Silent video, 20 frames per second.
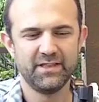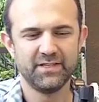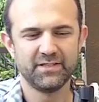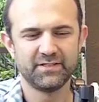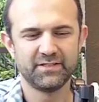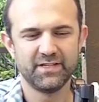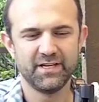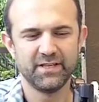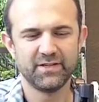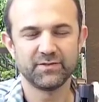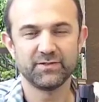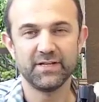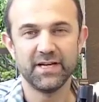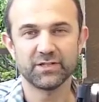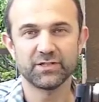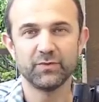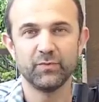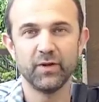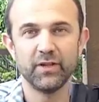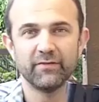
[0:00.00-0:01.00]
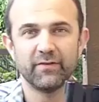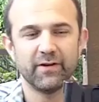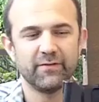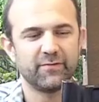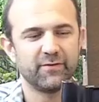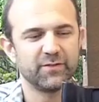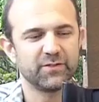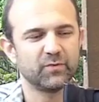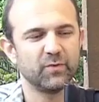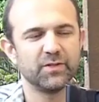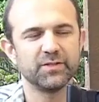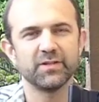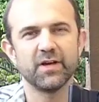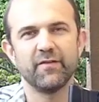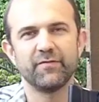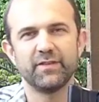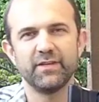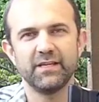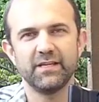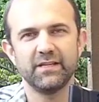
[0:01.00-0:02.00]
This is actually one of the very first ones
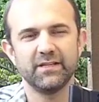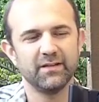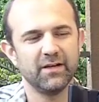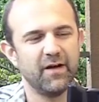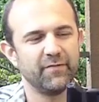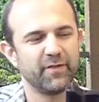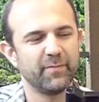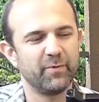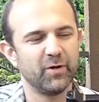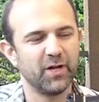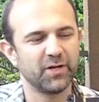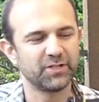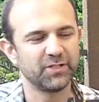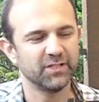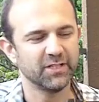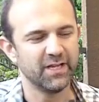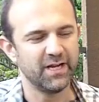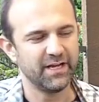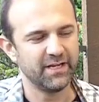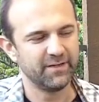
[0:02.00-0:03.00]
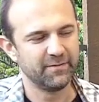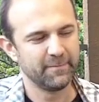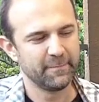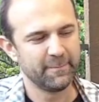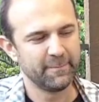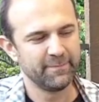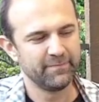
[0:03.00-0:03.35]
off the production line.